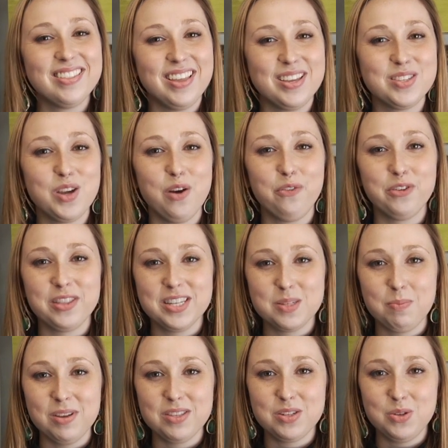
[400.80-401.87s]
That's all for this
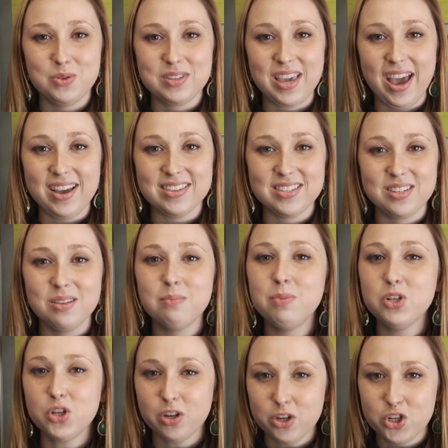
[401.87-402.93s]
month's newscast. Be
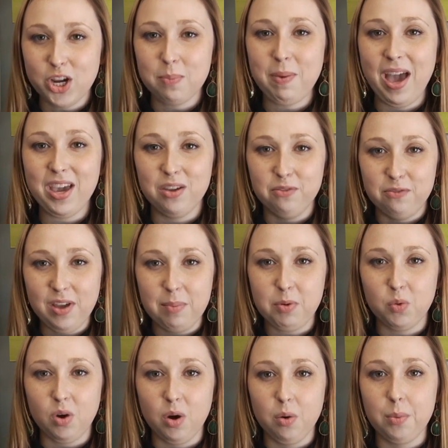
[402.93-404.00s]
sure to check back in
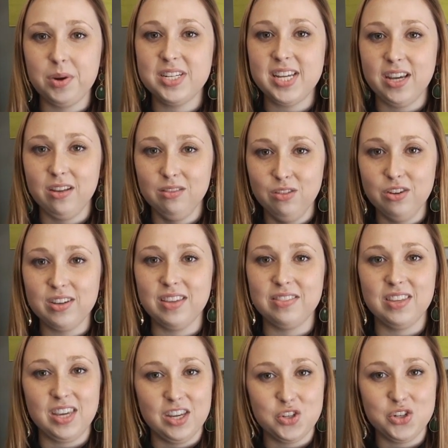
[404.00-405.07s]
February where we take a look at
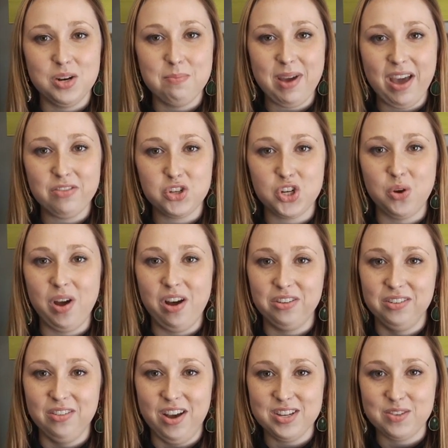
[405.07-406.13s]
the Kitchen and Bath Show held
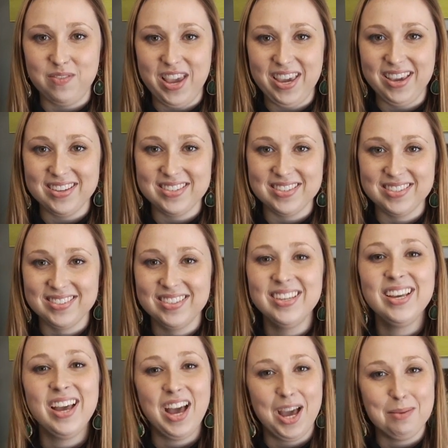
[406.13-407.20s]
in Las Vegas.
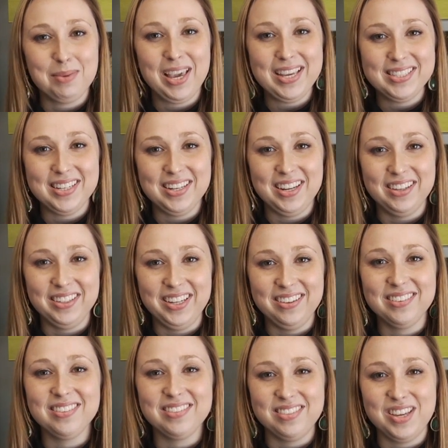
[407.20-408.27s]
I'm Casey Neely.
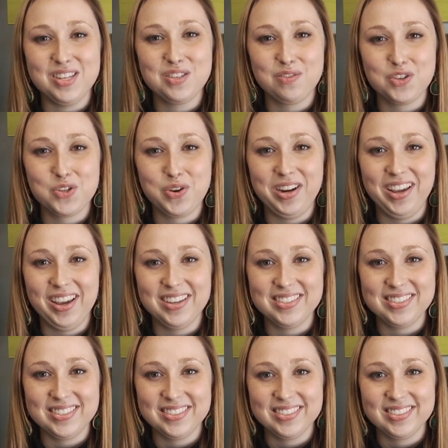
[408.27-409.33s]
Thanks for joining
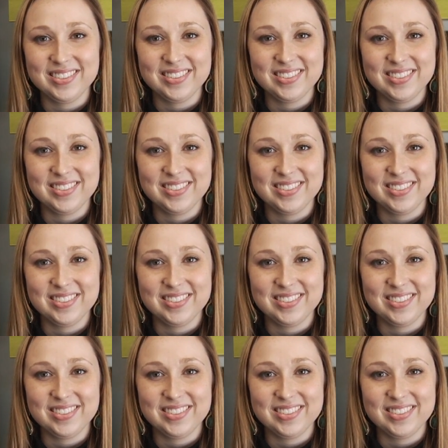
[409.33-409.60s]
us.